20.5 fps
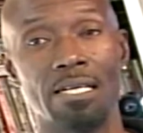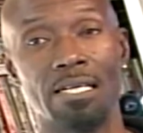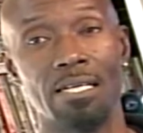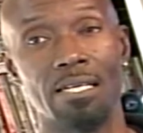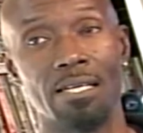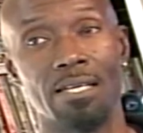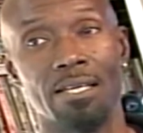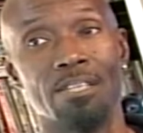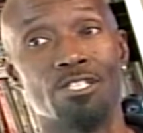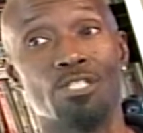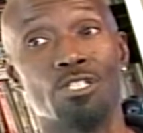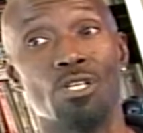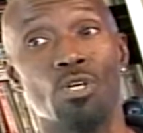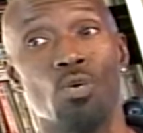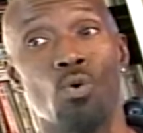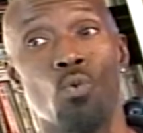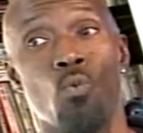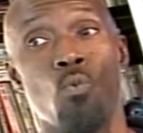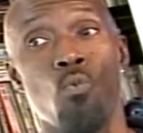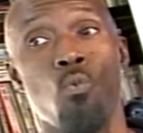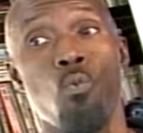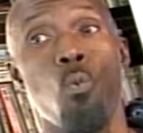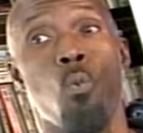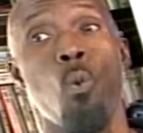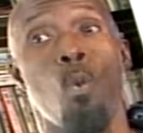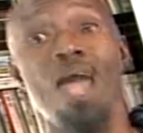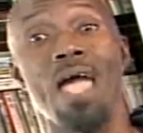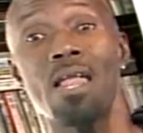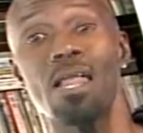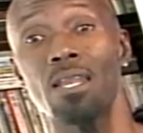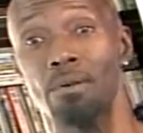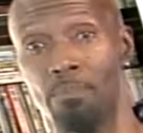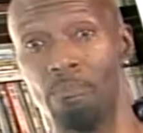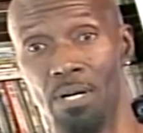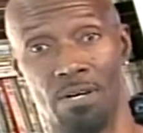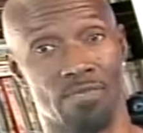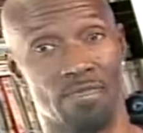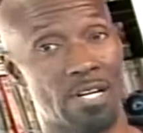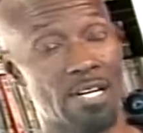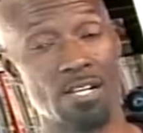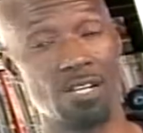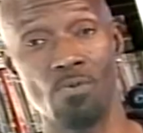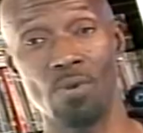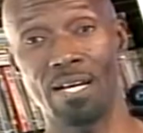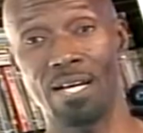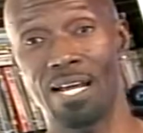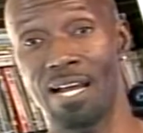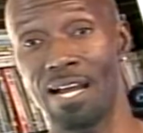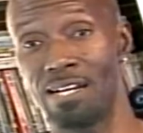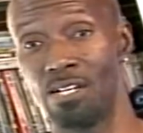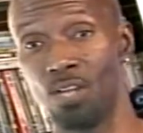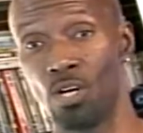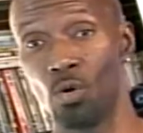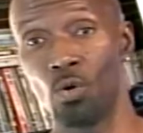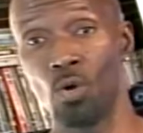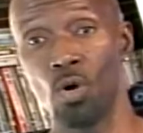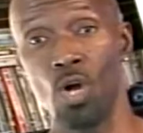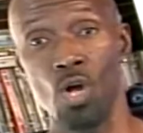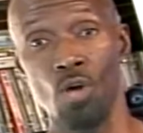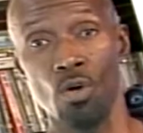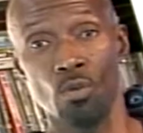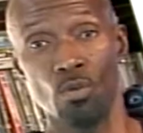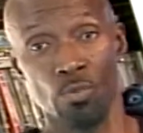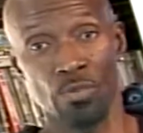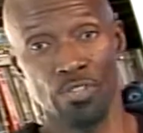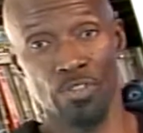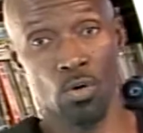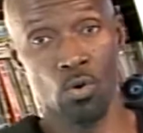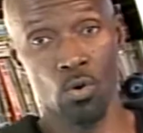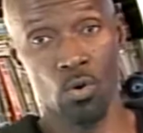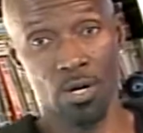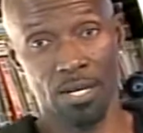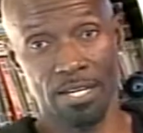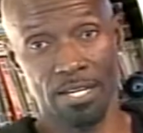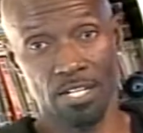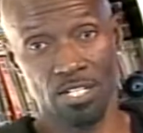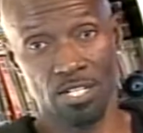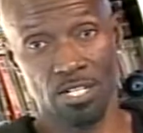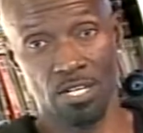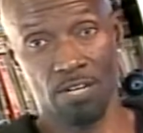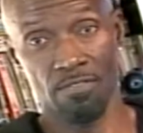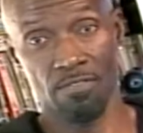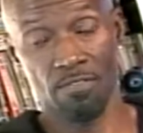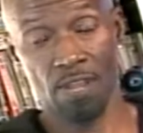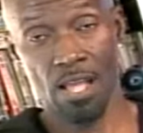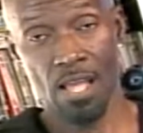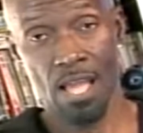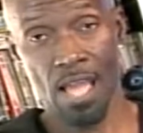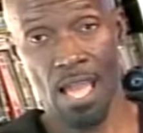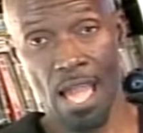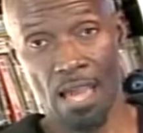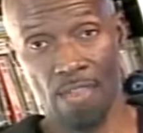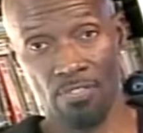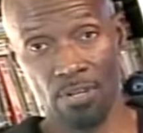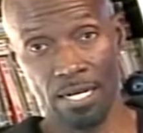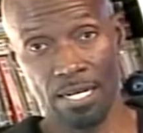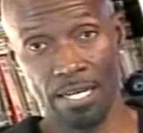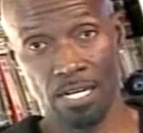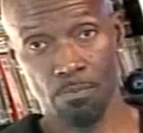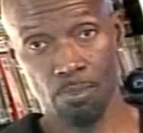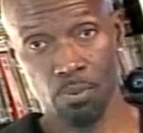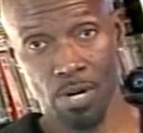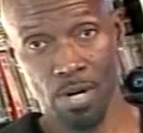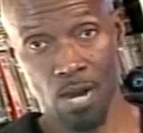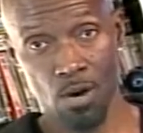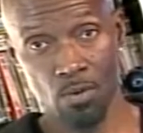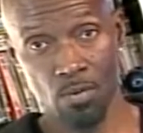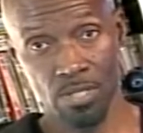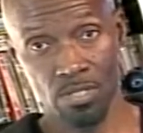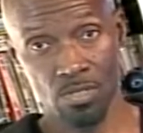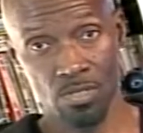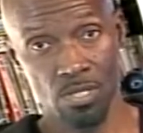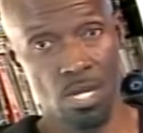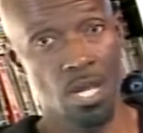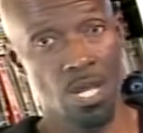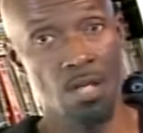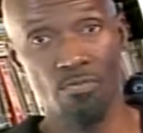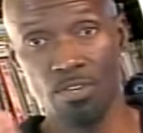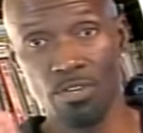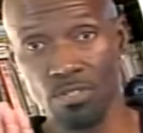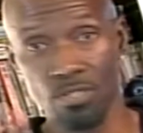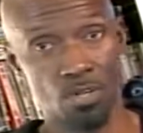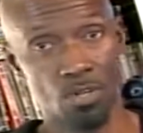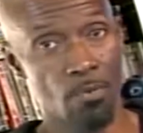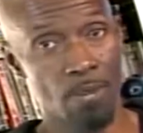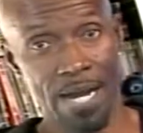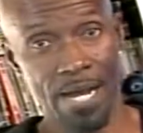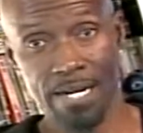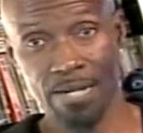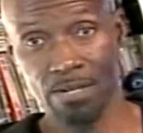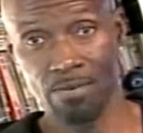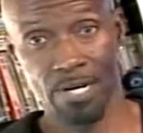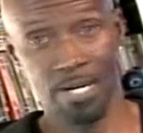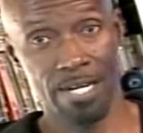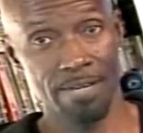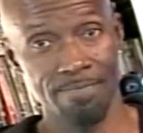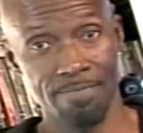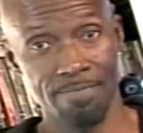is well above anyone I know with the correlation of athletic prowess. There's nobody, right?